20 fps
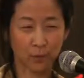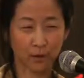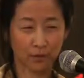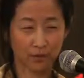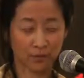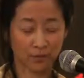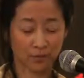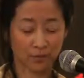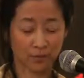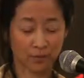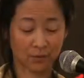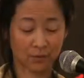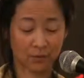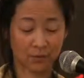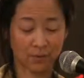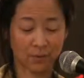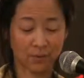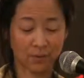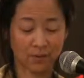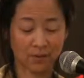western
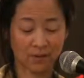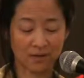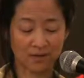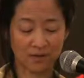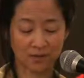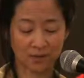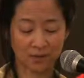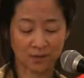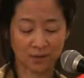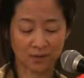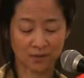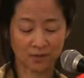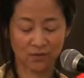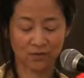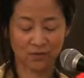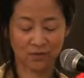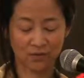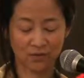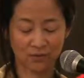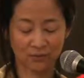three-piece
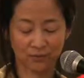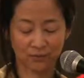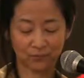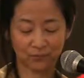suits.